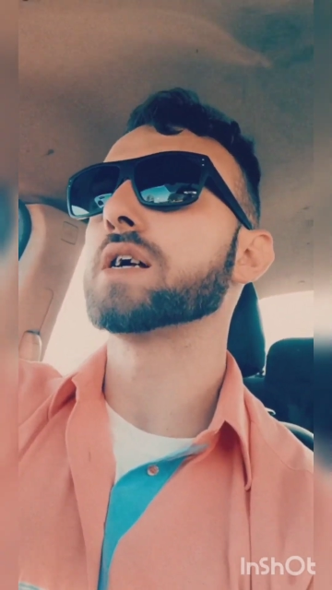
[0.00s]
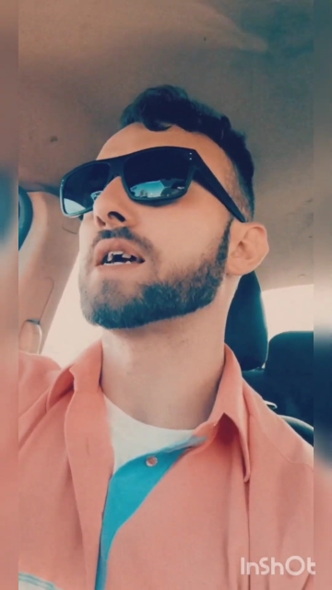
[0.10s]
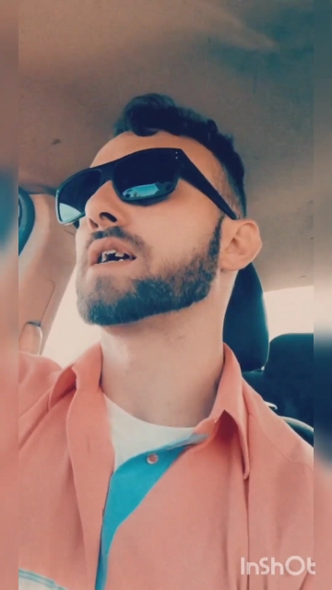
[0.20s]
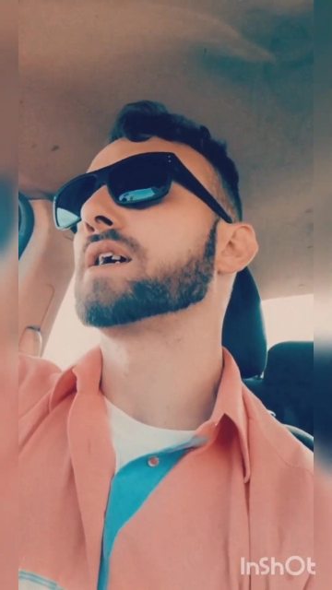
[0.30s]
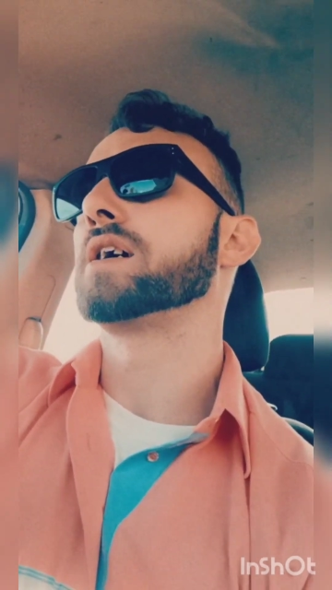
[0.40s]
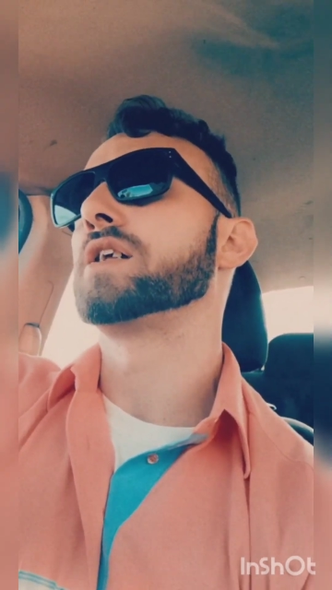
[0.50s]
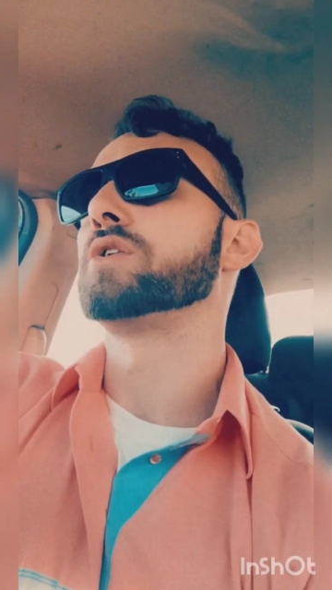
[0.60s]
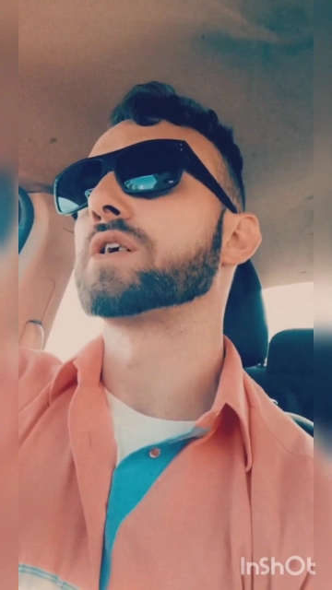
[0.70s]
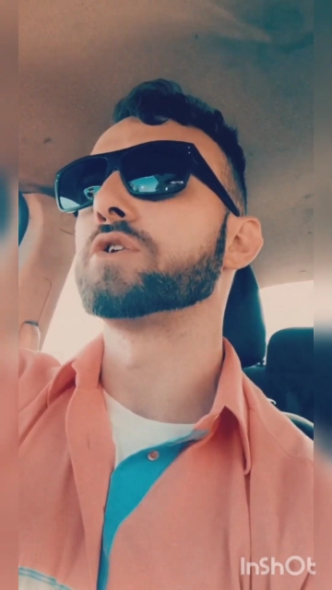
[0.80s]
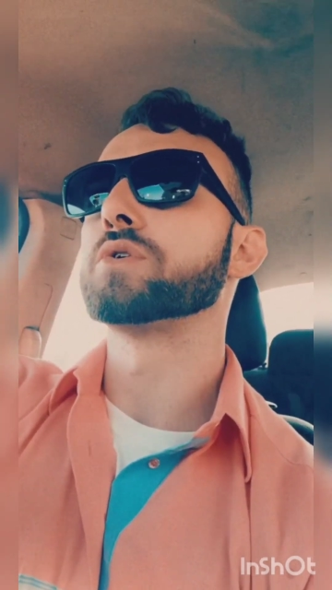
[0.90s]
and you
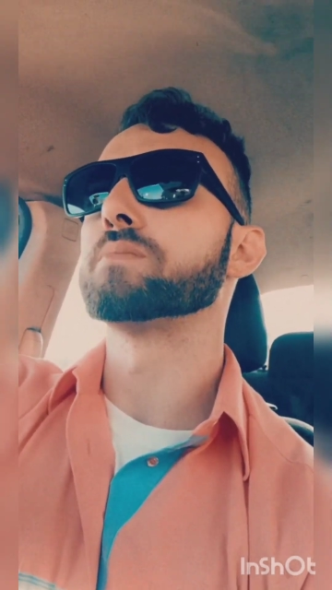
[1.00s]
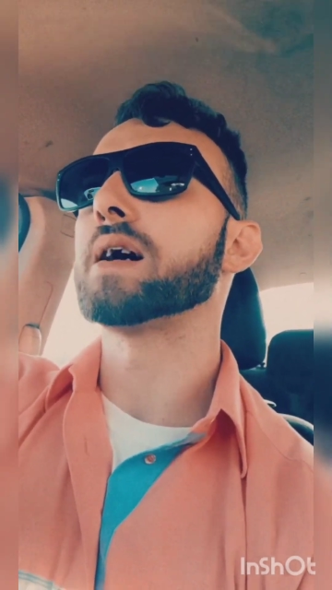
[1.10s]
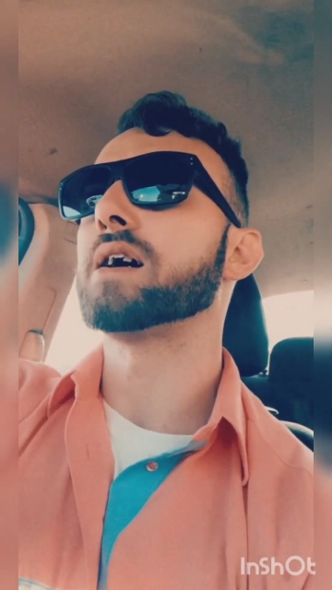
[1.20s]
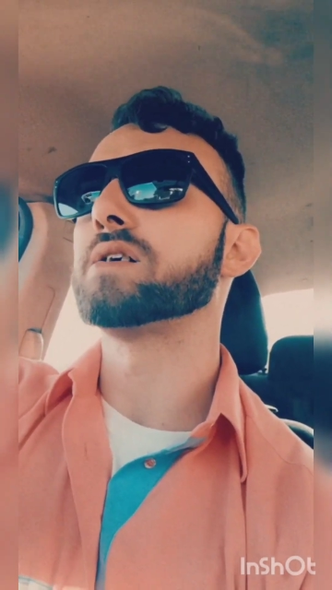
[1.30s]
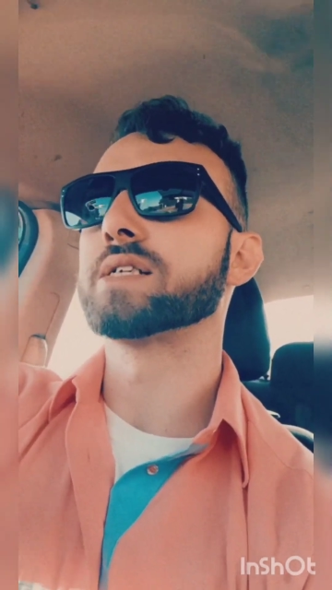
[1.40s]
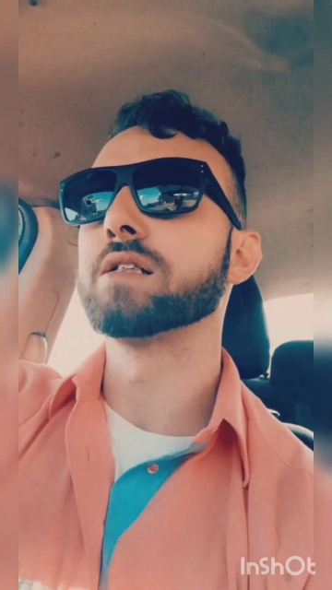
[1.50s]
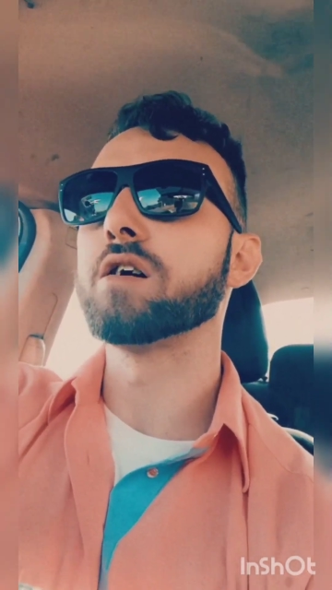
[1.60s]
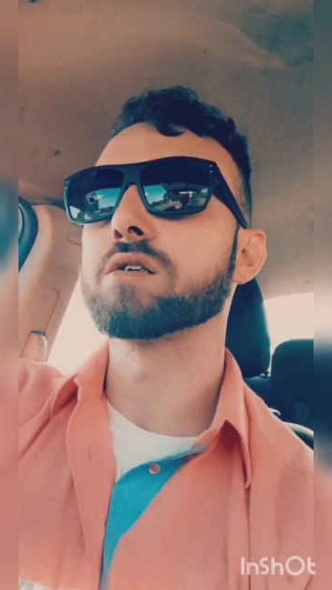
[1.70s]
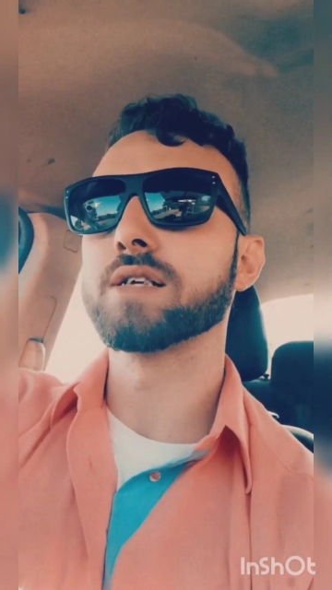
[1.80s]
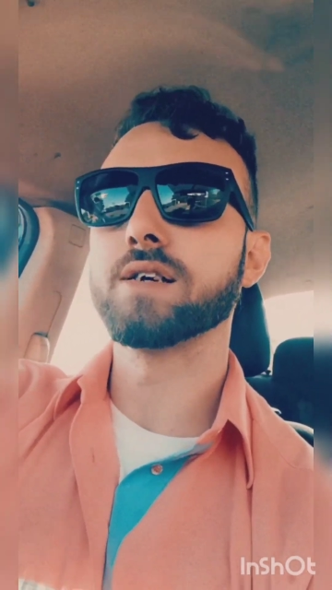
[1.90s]
can do your miles and
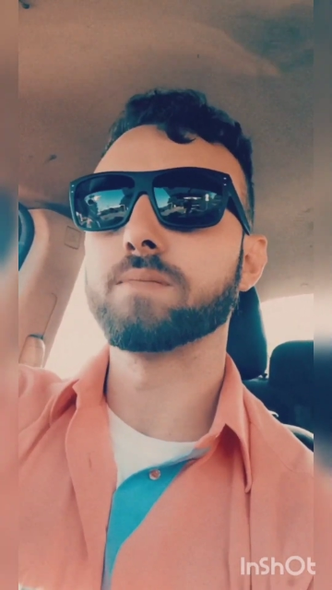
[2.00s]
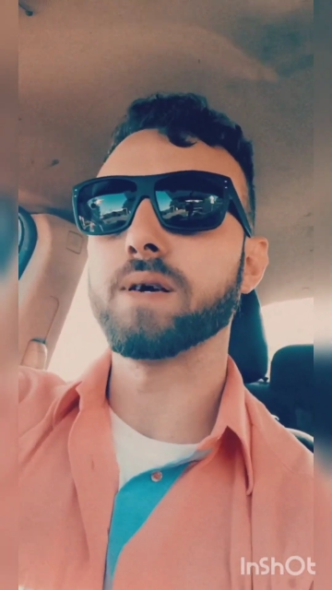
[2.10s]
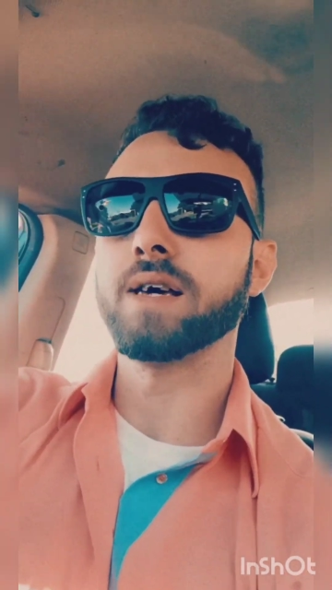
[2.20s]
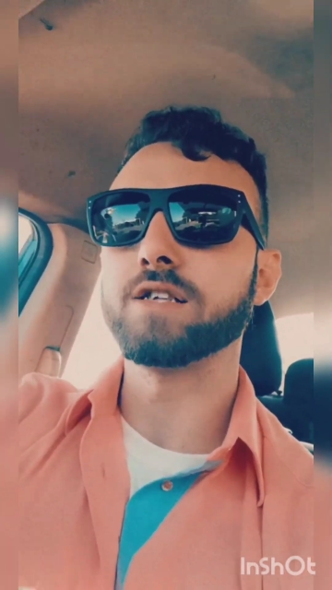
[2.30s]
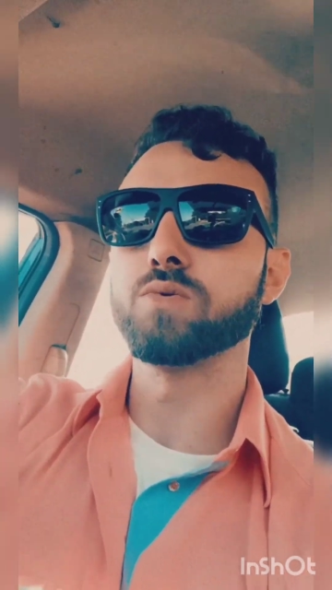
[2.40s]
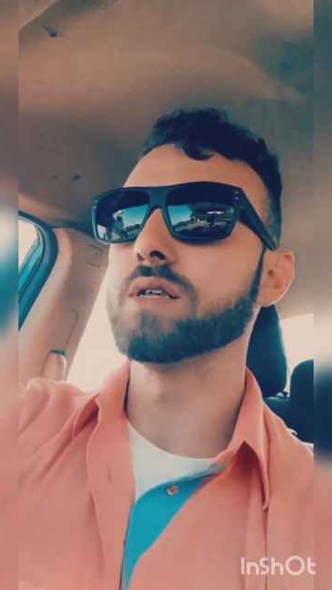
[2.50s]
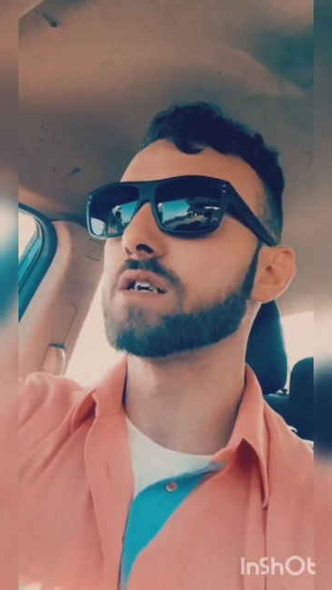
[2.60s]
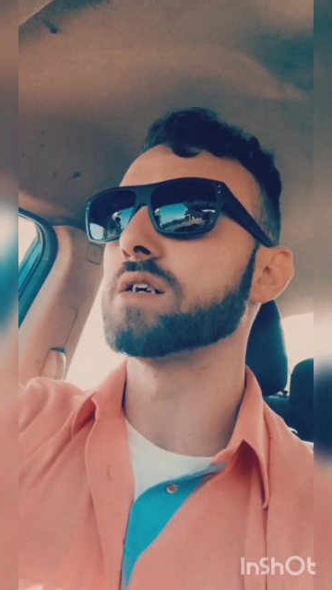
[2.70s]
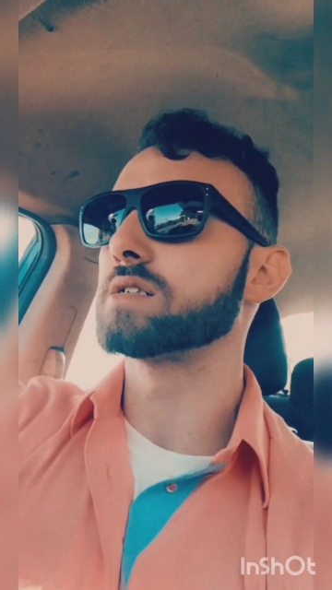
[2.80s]
log them, and it's really good.